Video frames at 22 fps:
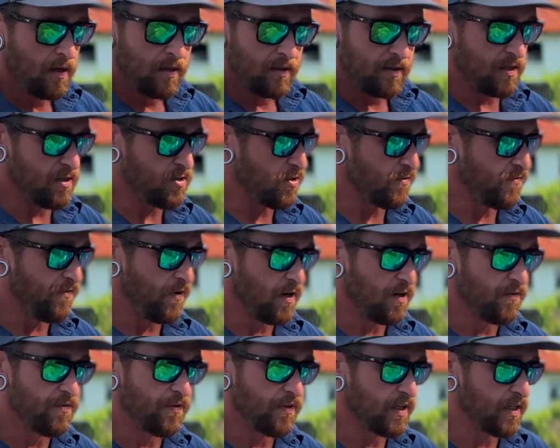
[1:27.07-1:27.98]
These are
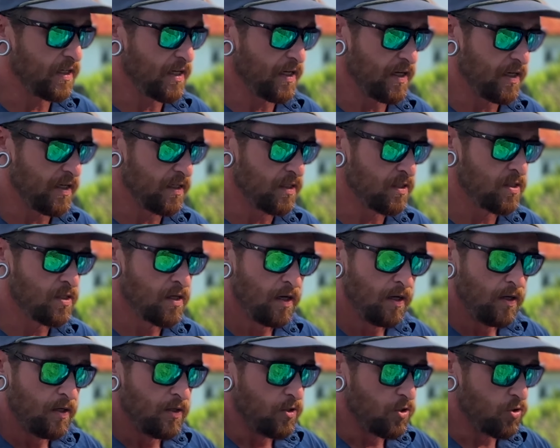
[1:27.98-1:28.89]
fun for the kids.
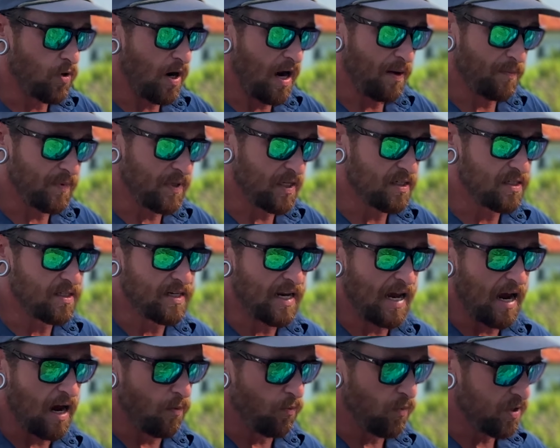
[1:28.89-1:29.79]
Drop this
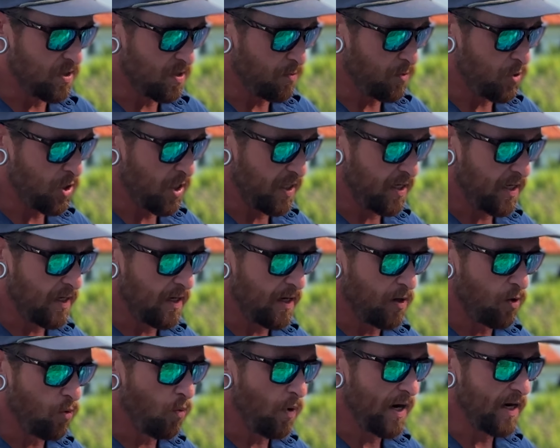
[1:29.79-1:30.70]
down with some chicken and
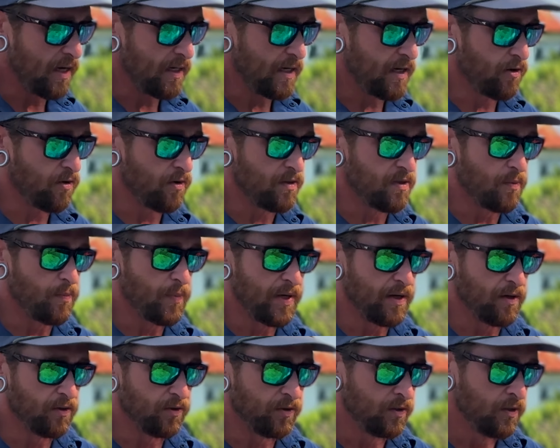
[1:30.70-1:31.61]
a weight here in the
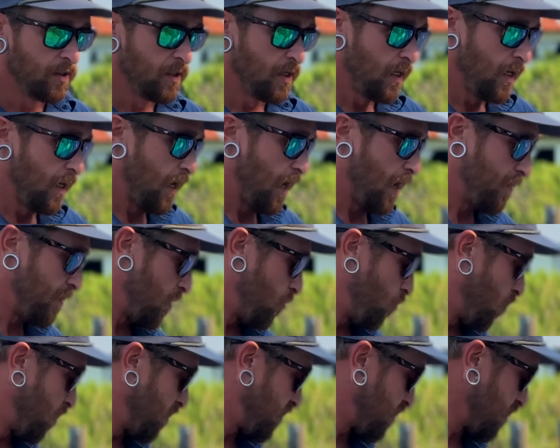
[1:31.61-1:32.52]
middle, and then
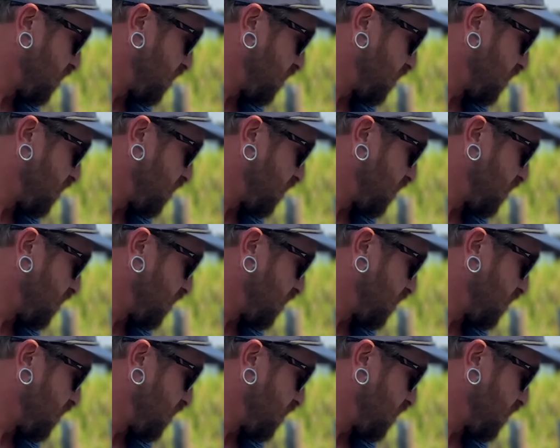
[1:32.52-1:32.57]
once